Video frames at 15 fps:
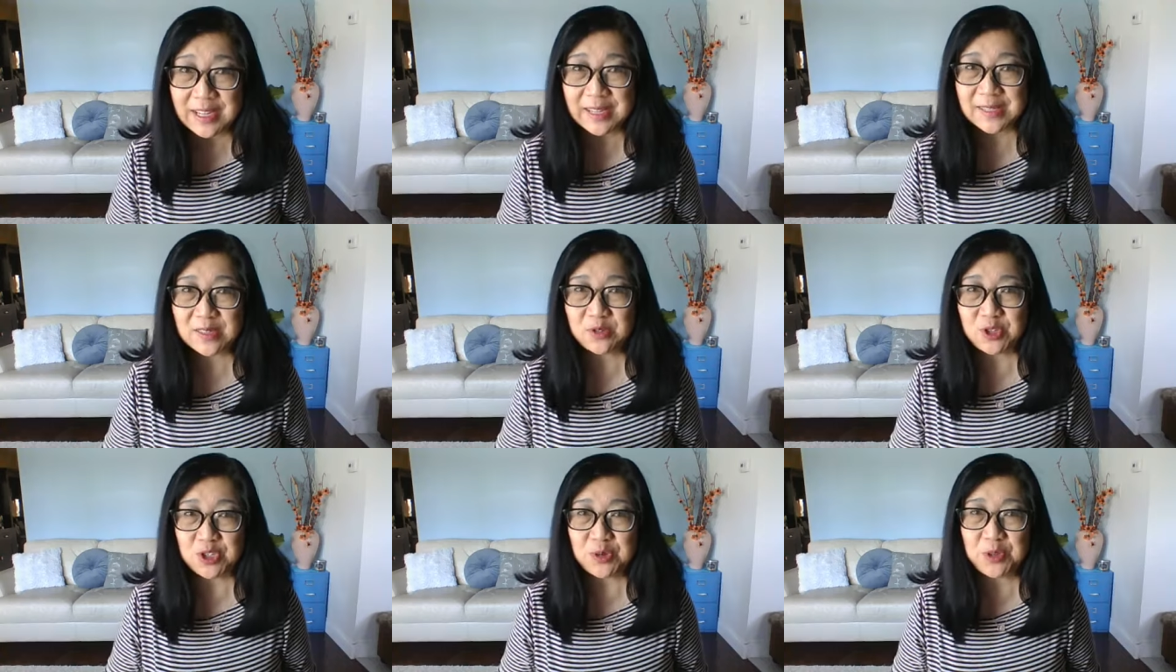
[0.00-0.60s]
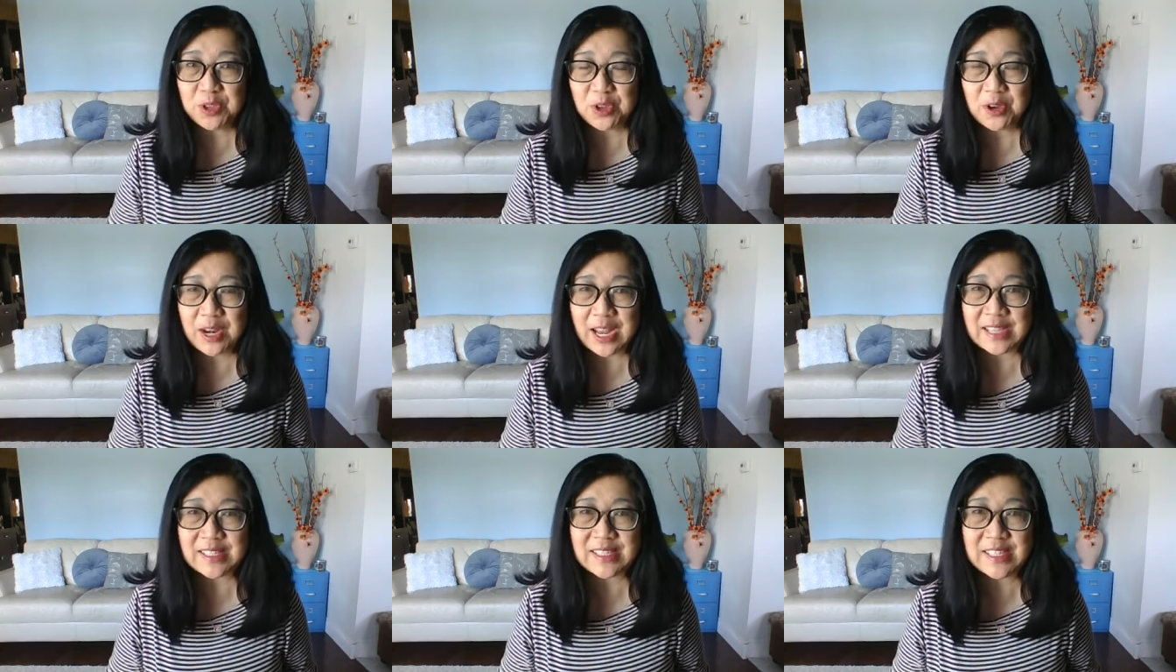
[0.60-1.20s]
So June 3rd
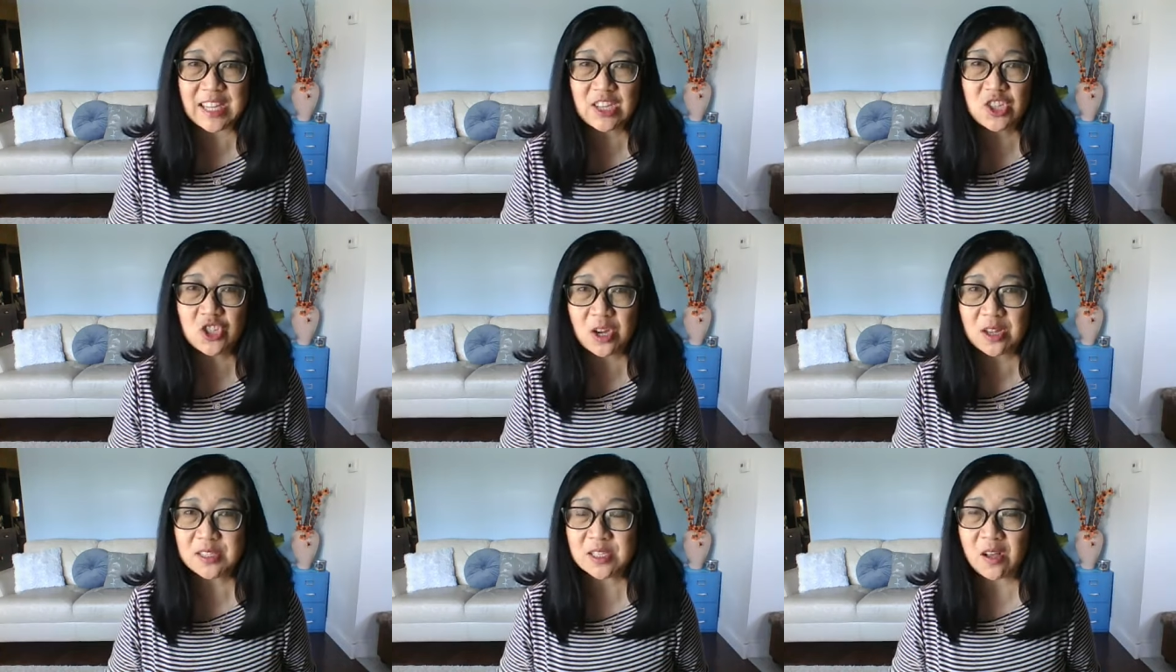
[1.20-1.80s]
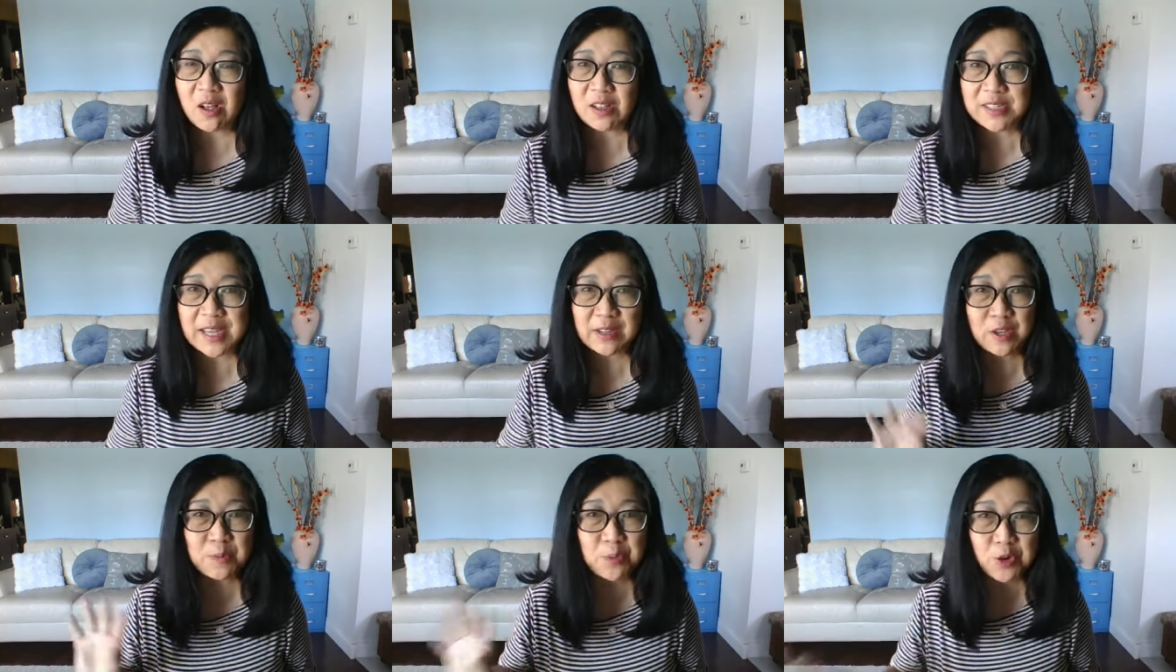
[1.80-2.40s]
at St. John's Hall
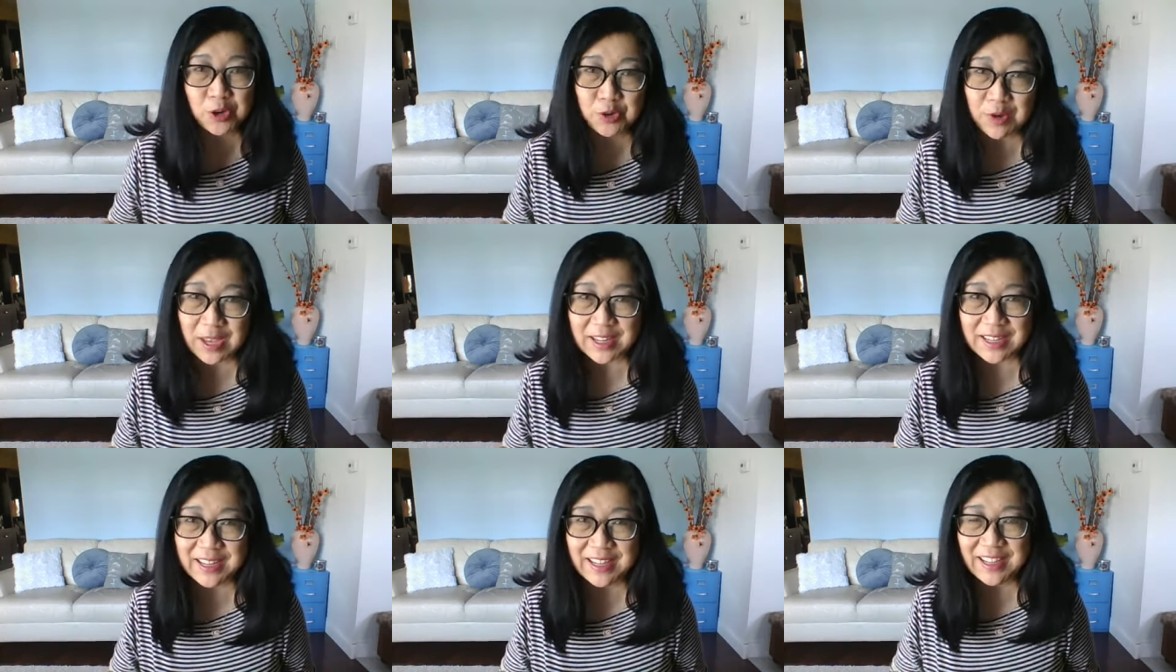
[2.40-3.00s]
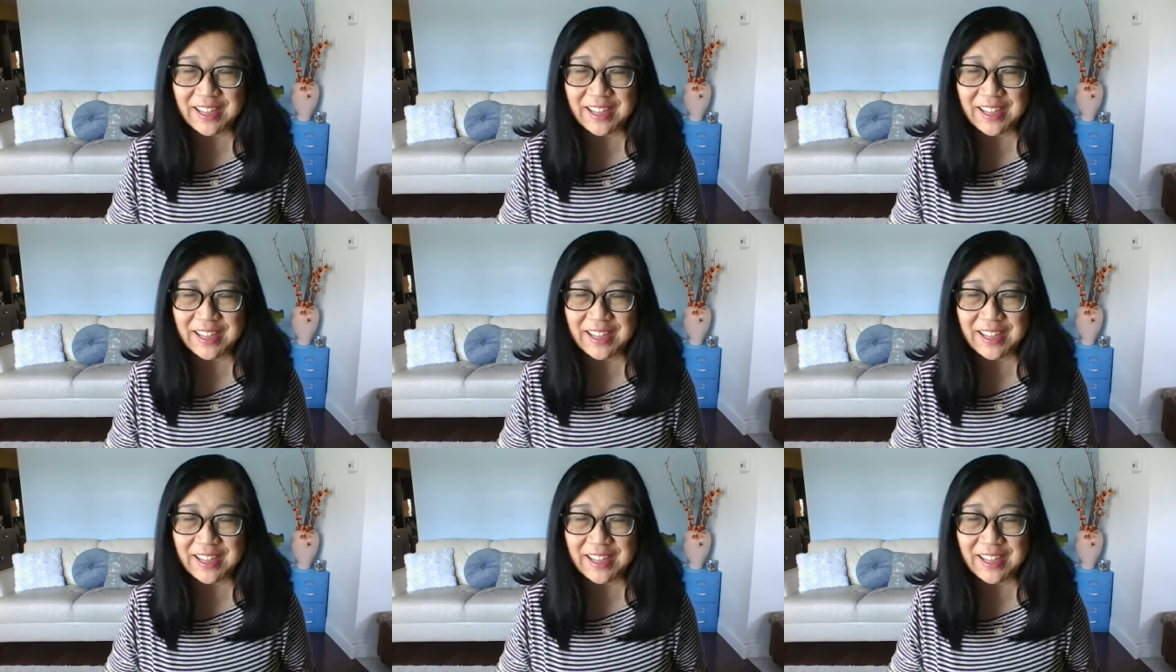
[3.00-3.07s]
down in Port Credit.